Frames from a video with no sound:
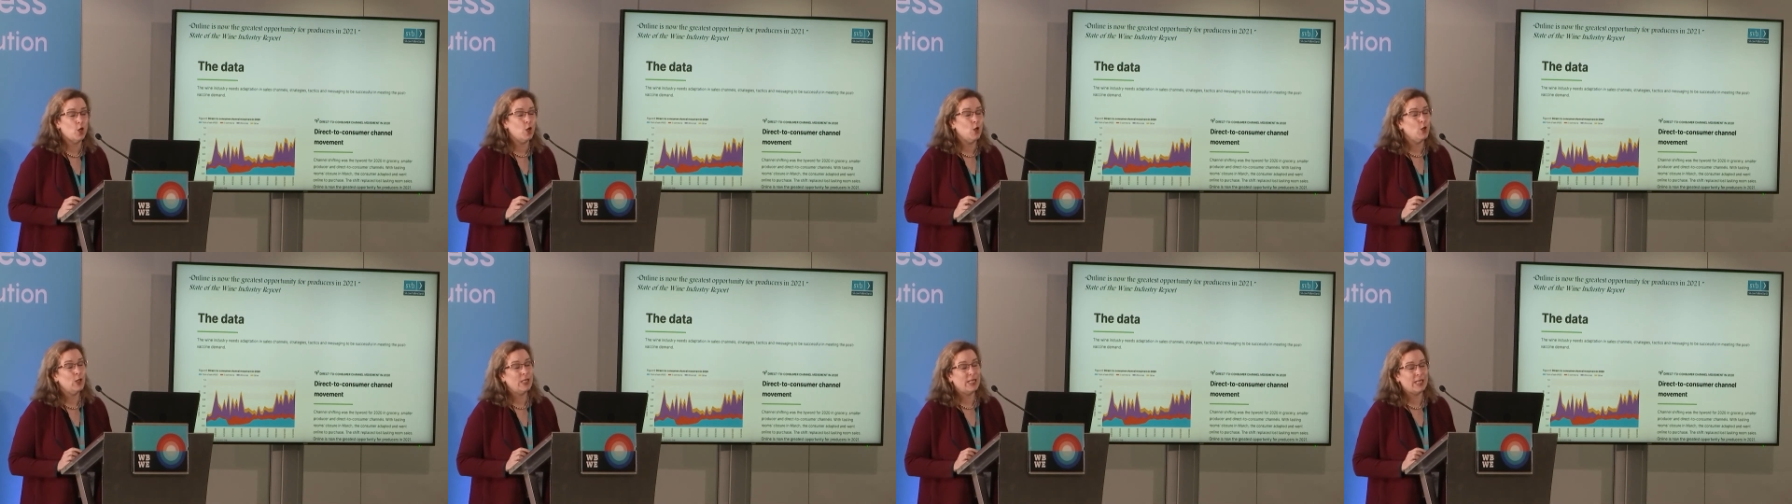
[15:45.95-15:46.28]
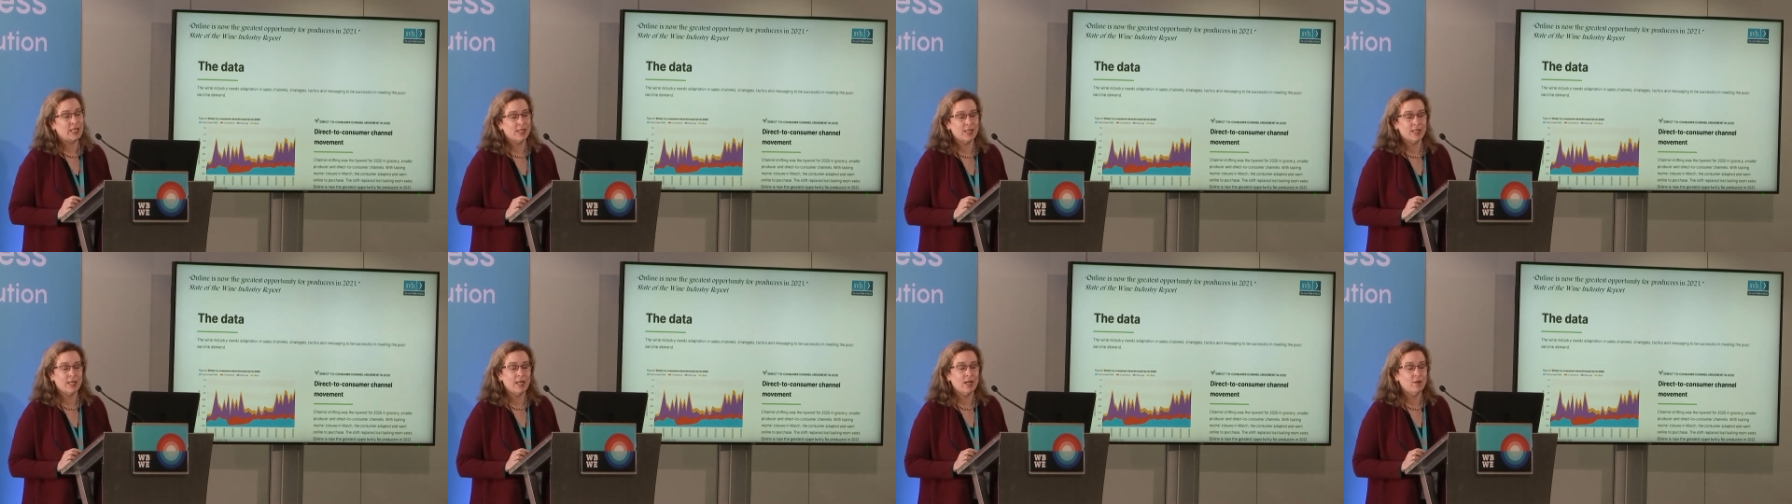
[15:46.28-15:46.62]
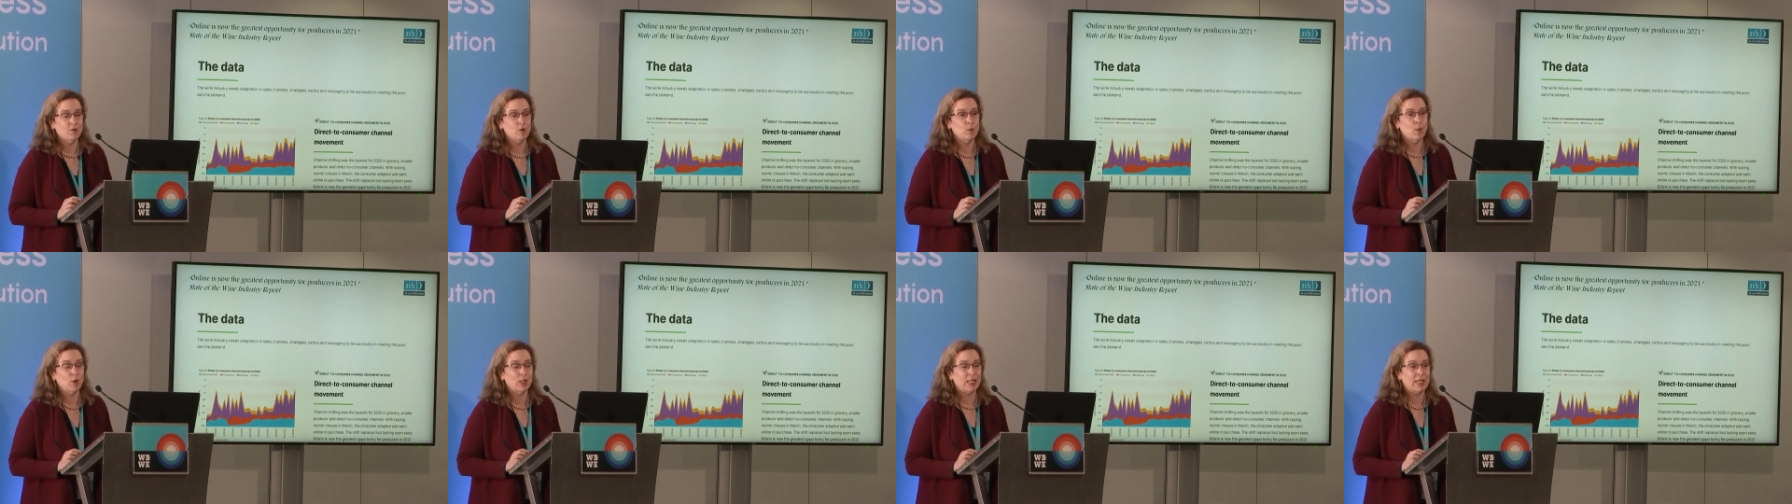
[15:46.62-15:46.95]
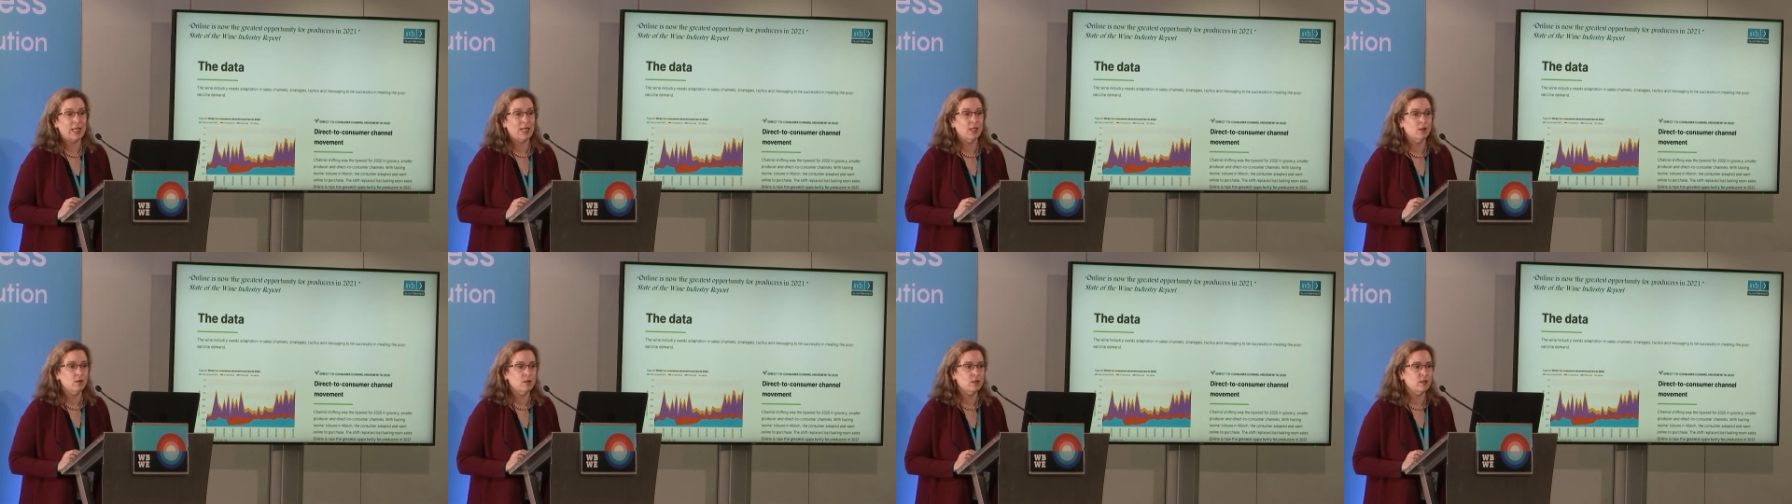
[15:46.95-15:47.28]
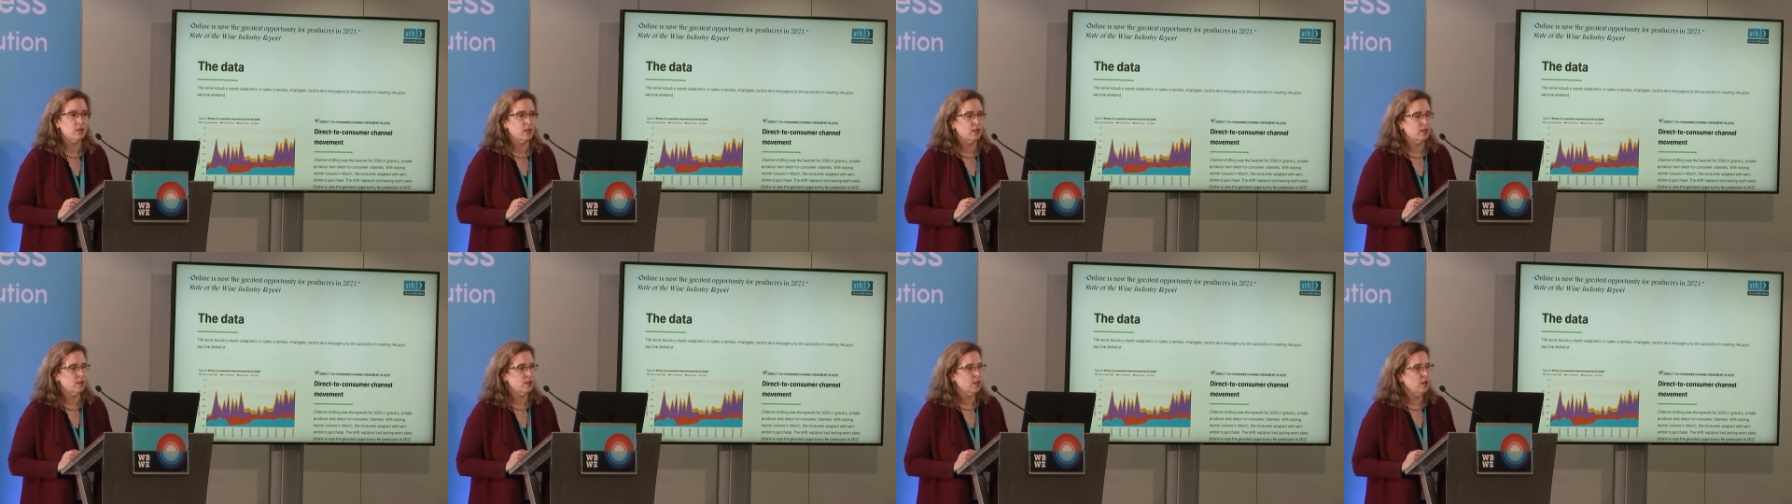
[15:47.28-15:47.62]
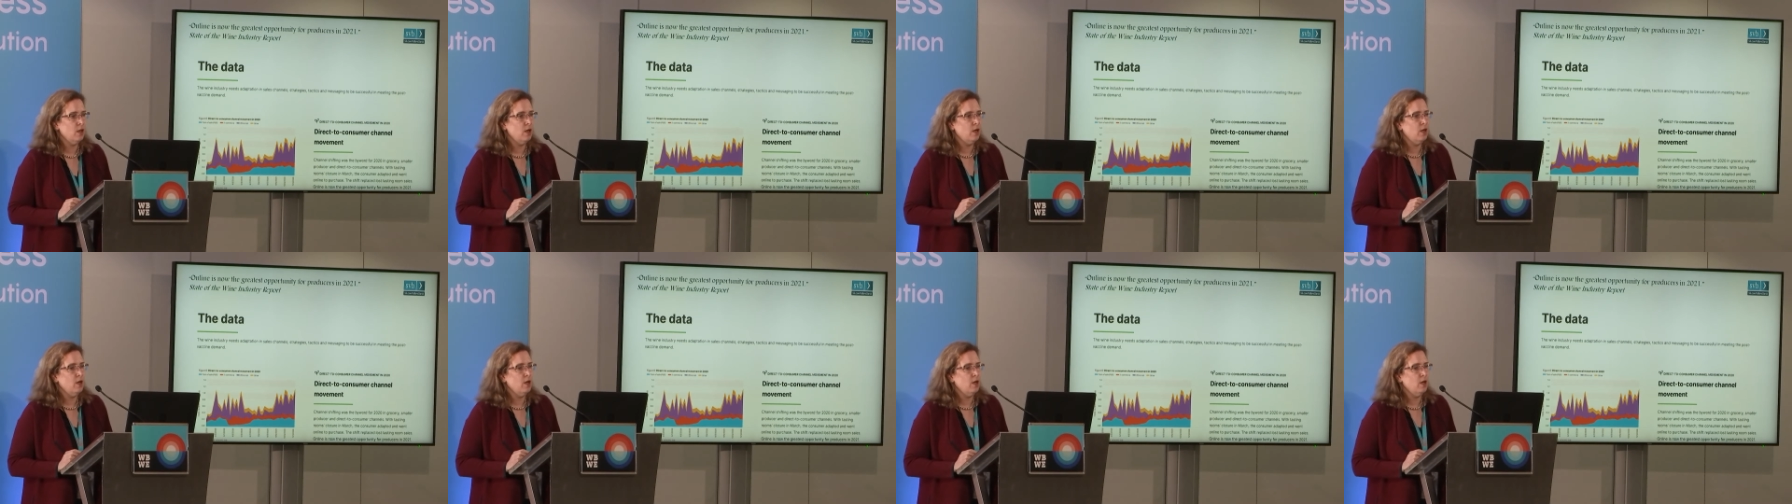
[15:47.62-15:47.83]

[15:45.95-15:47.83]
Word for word: earlier than everybody else did.